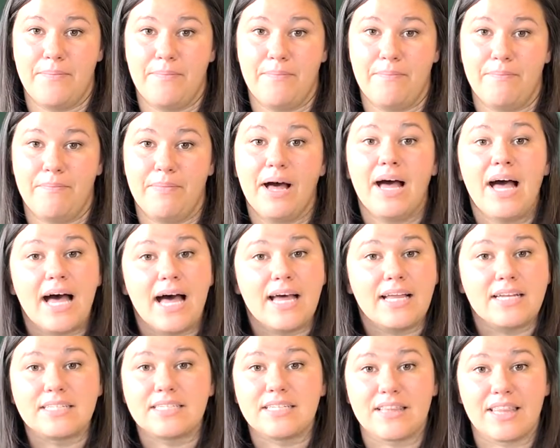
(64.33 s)

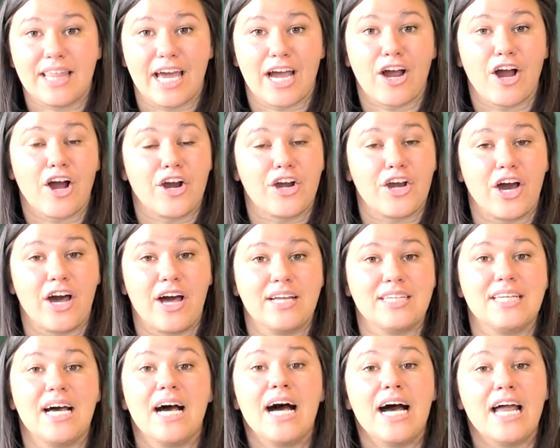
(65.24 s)
But there are not
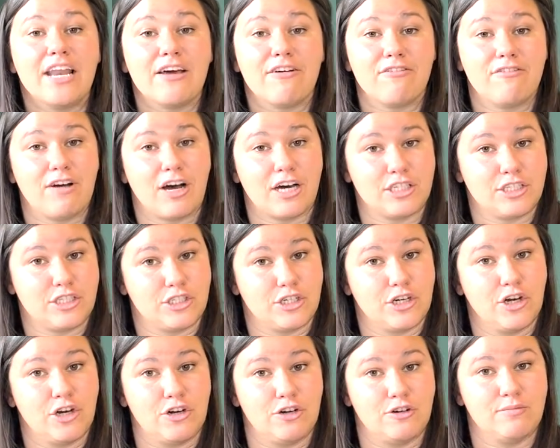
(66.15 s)
a ton of foster
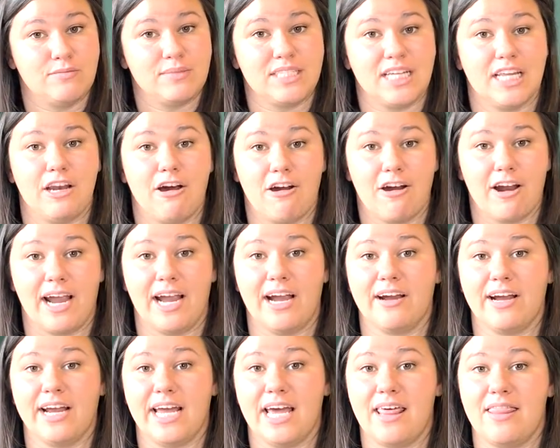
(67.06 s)
homes in our
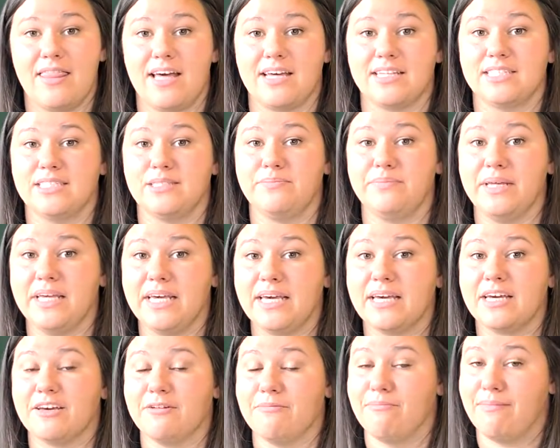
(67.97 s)
area that
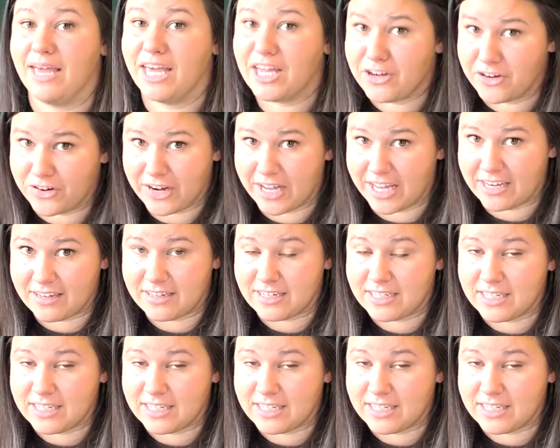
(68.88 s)
speak Mandarin.